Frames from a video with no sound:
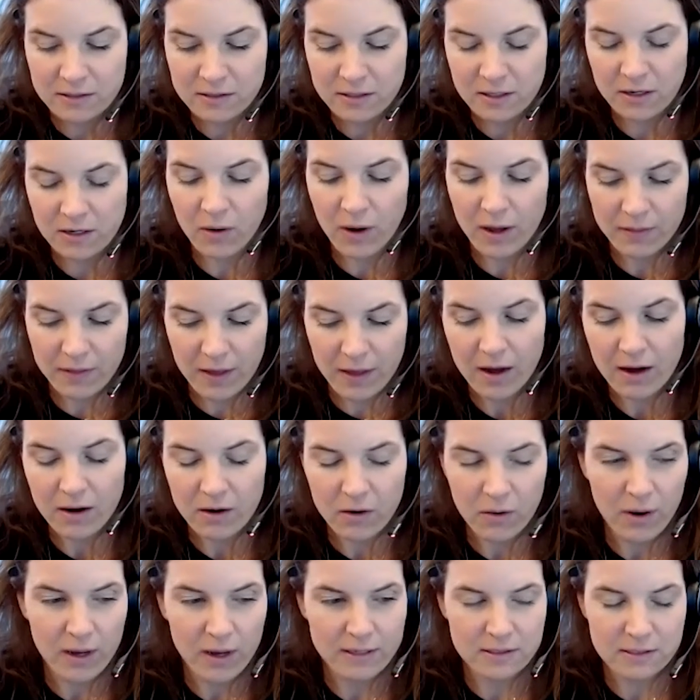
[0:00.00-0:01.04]
So they are
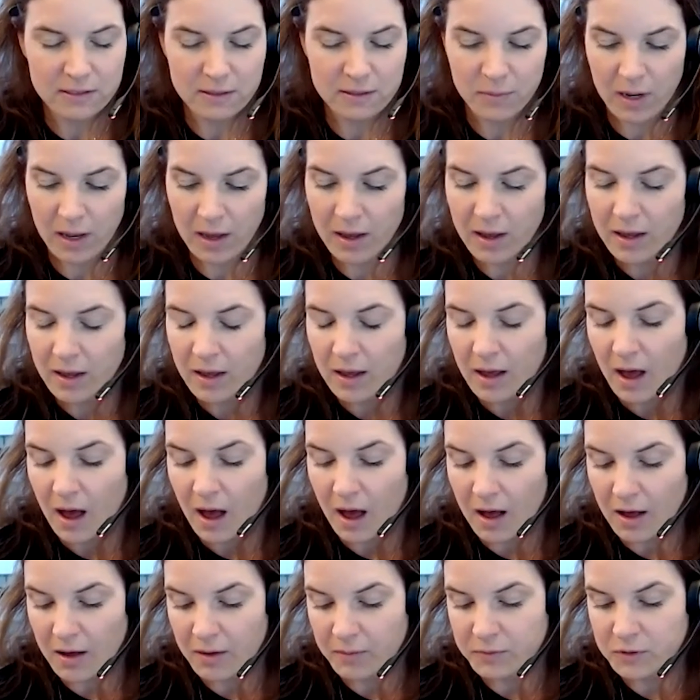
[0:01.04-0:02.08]
quite similar.
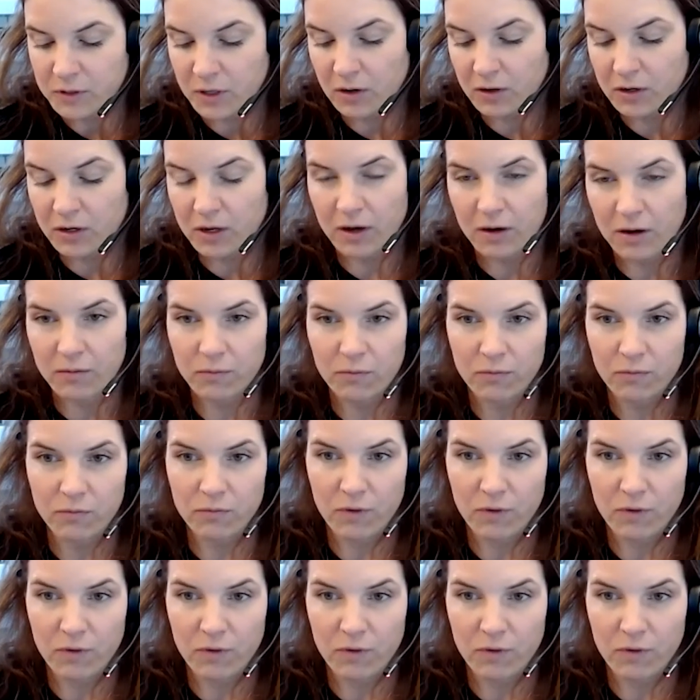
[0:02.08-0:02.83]
So look at